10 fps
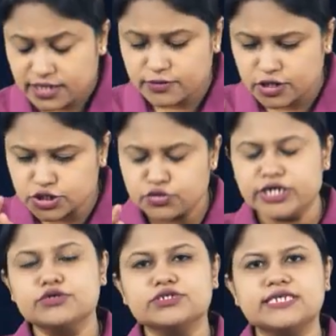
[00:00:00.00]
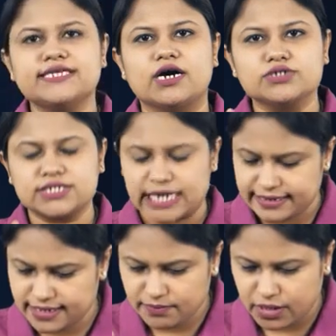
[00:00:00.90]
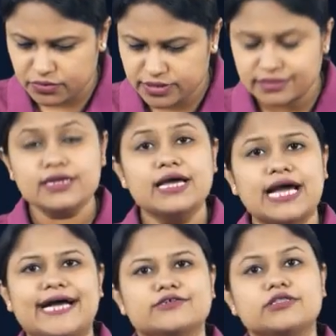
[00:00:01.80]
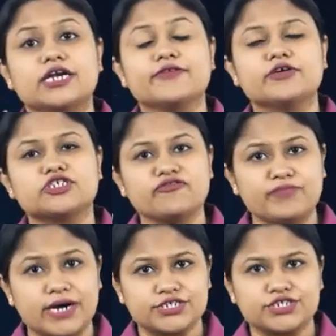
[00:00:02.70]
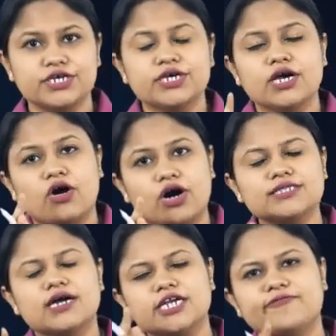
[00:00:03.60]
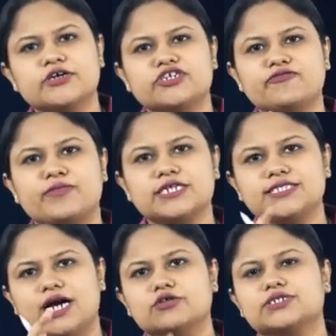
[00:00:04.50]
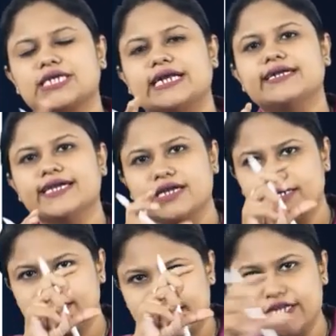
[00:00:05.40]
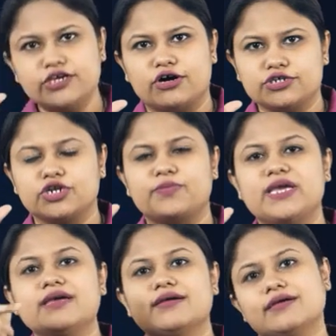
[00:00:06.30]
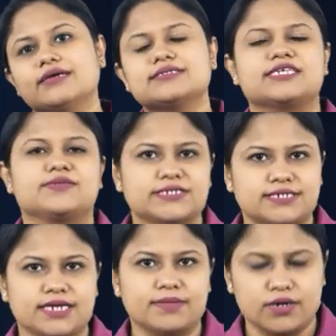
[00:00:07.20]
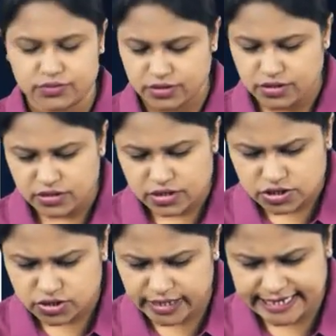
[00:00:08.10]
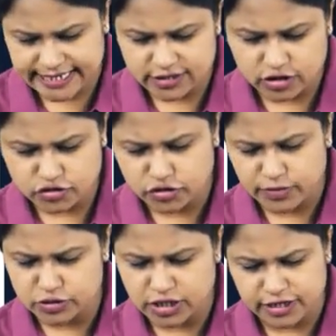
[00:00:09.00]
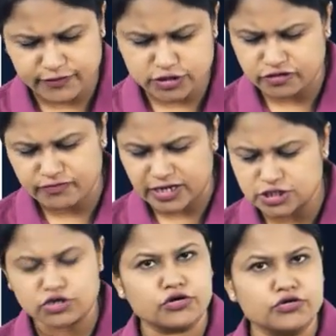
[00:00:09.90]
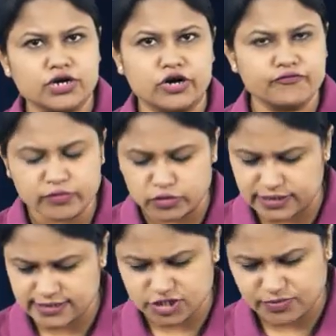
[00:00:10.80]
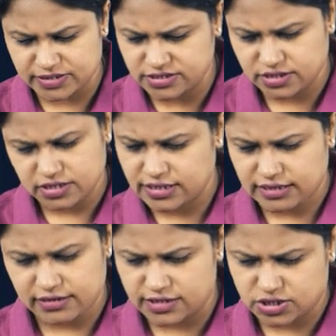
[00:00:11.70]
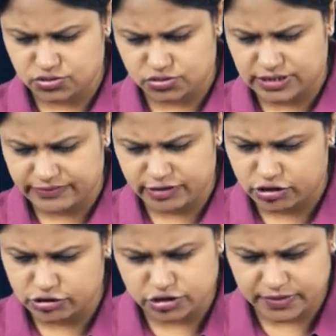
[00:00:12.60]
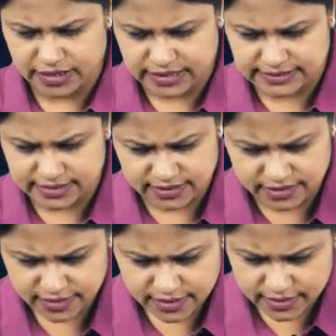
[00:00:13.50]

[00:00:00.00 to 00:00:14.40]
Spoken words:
because you need to see the outstanding amount as on 31st of March. On 31st of March, the outstanding tenure should be 6 months and above. So 18th October to 31st of March is not going to account for more than 6 months. So that will not also be considered.